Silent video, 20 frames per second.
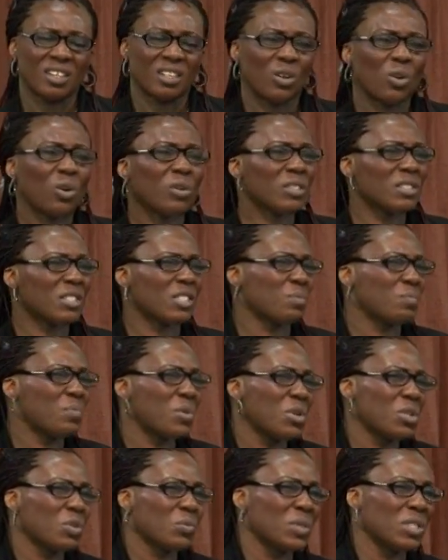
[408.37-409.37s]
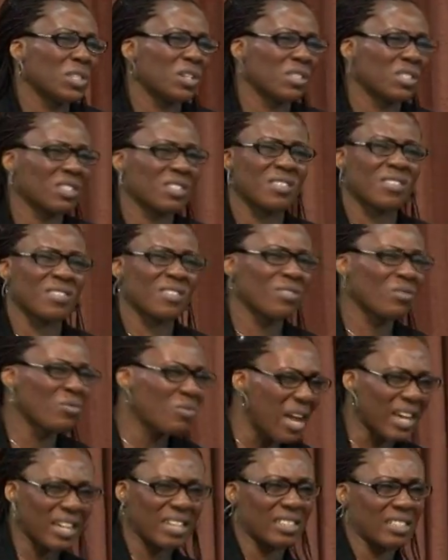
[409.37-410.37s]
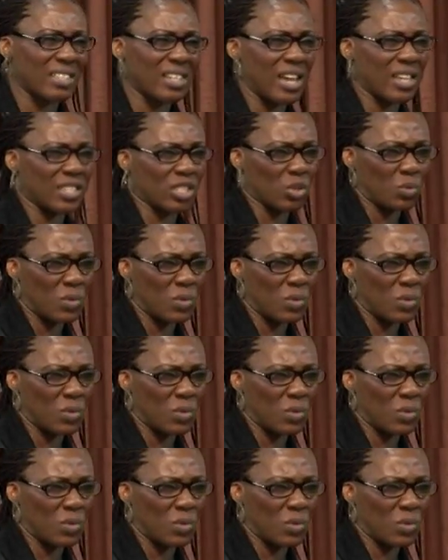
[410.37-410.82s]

Holy Spirit, we just recognize